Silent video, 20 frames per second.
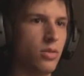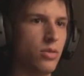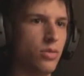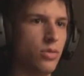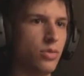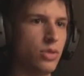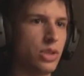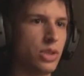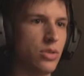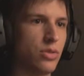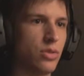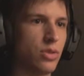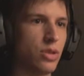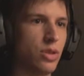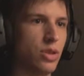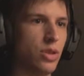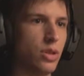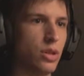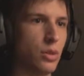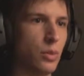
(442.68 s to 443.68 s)
Who's own
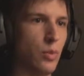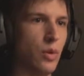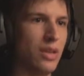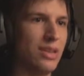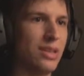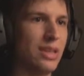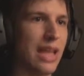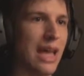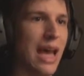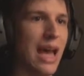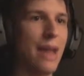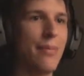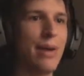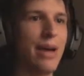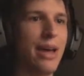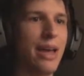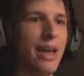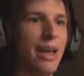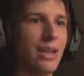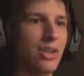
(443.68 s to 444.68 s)
good? What am
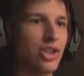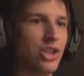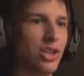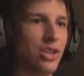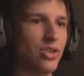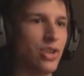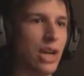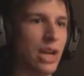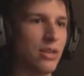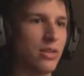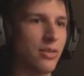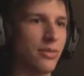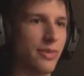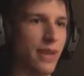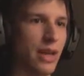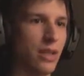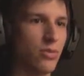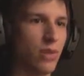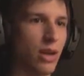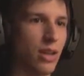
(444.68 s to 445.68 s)
I actually trying to
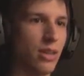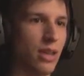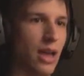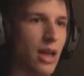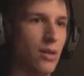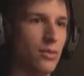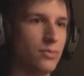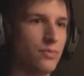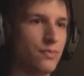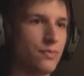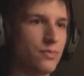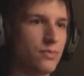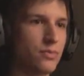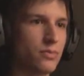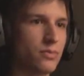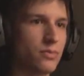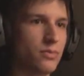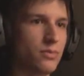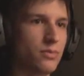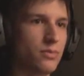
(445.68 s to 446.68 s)
find right now?
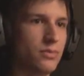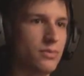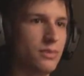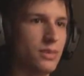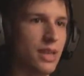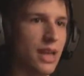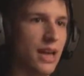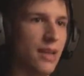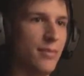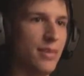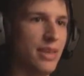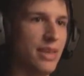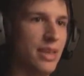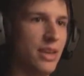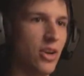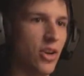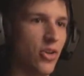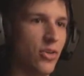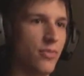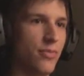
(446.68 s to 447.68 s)
I'm
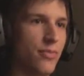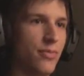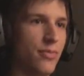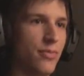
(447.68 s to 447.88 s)
here.